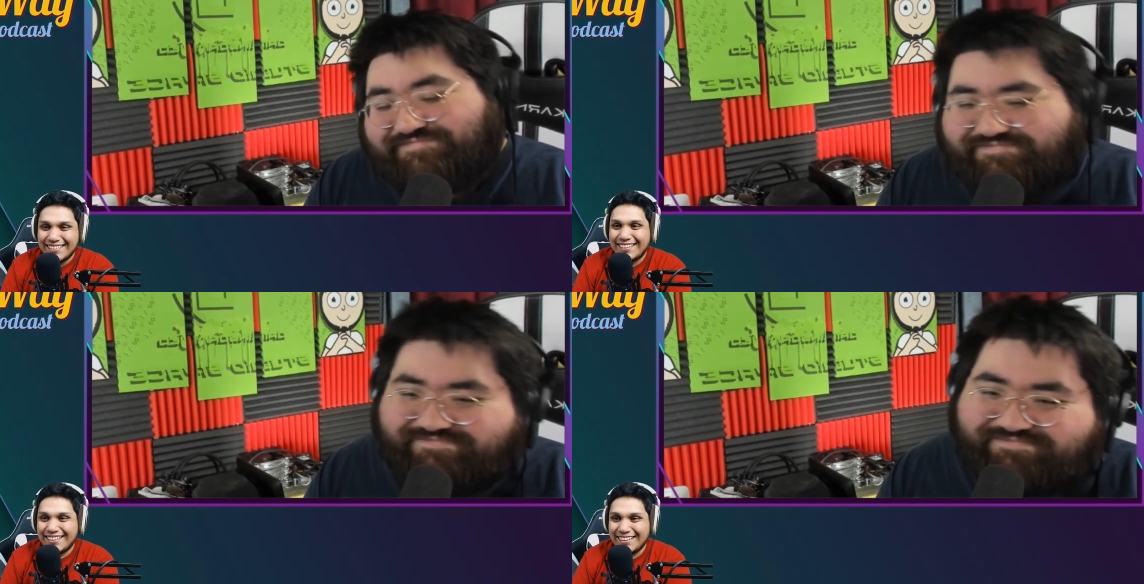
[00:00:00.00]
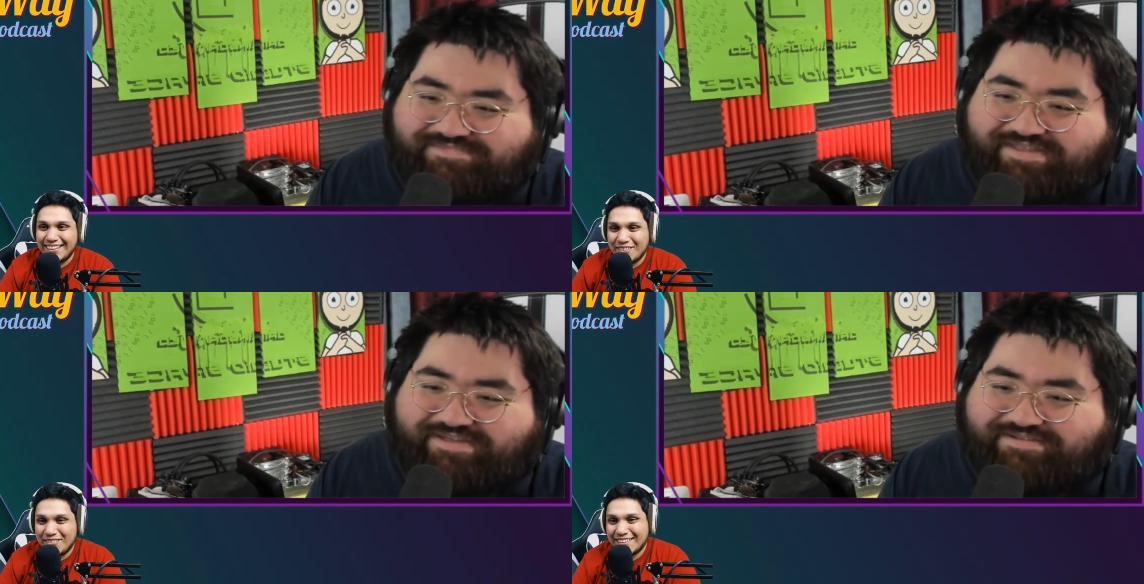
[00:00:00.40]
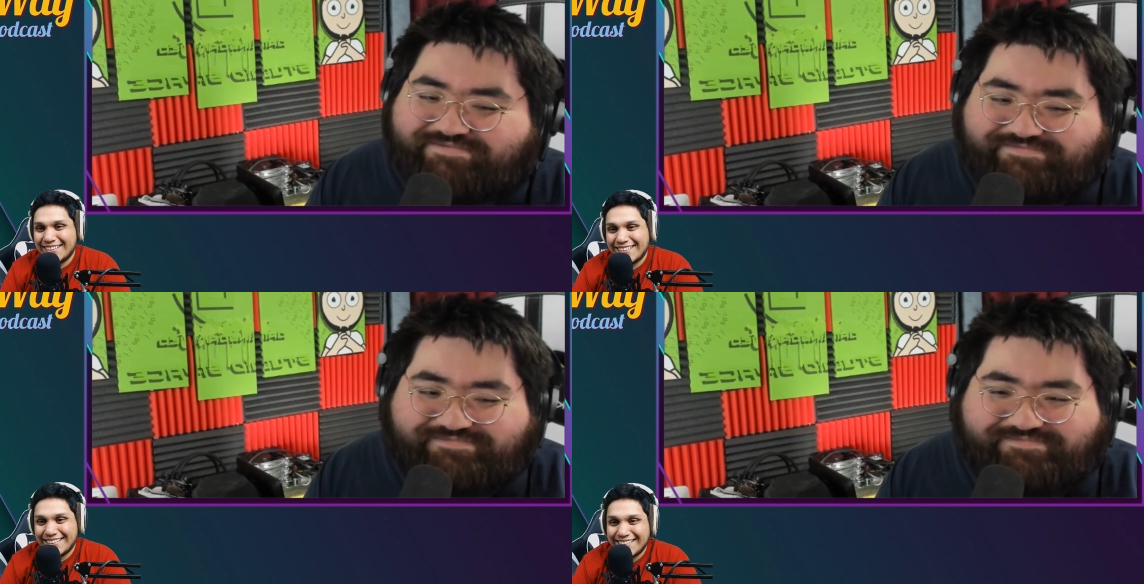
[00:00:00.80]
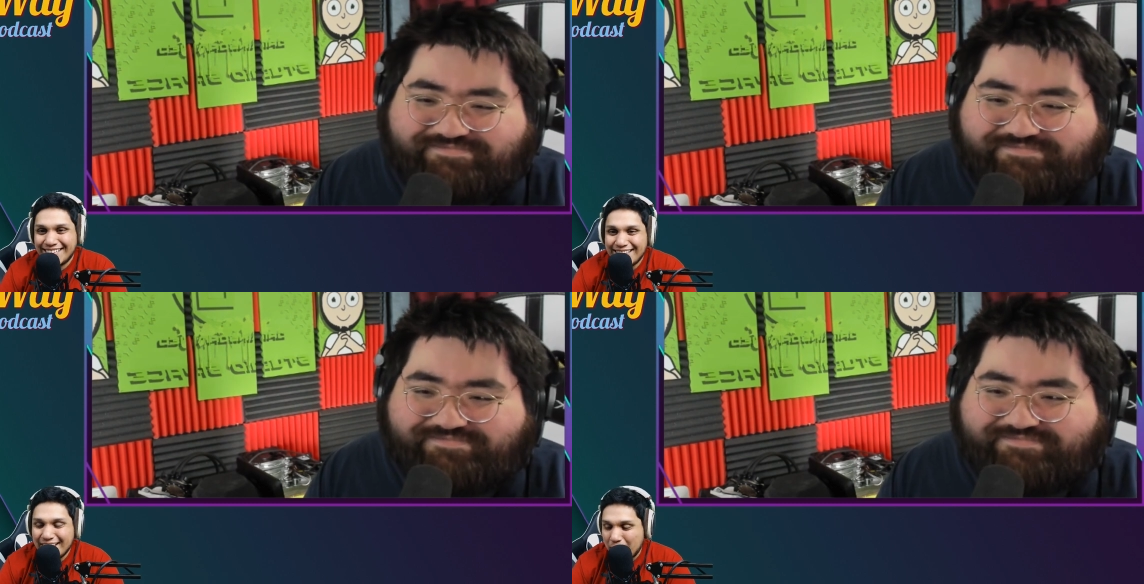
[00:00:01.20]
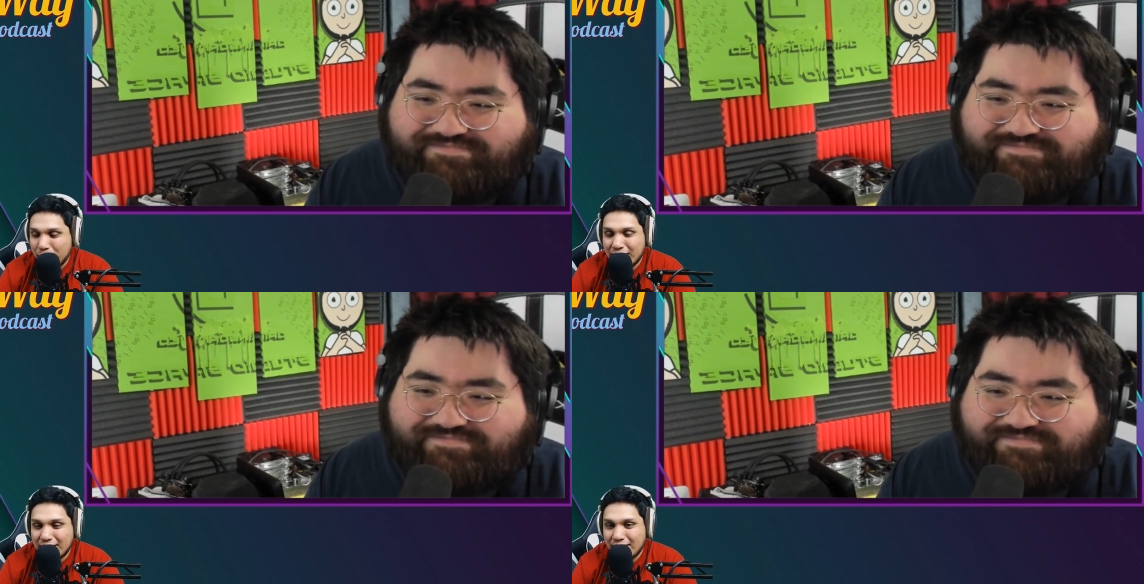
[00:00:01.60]
Speaker 1: oh yeah. my god.
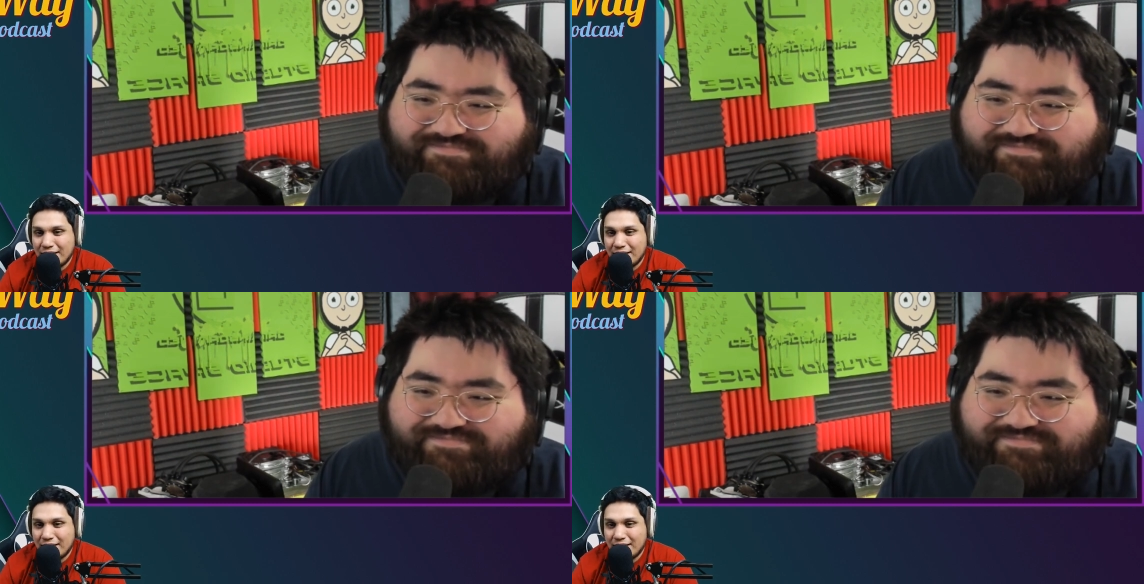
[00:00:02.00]
But uh,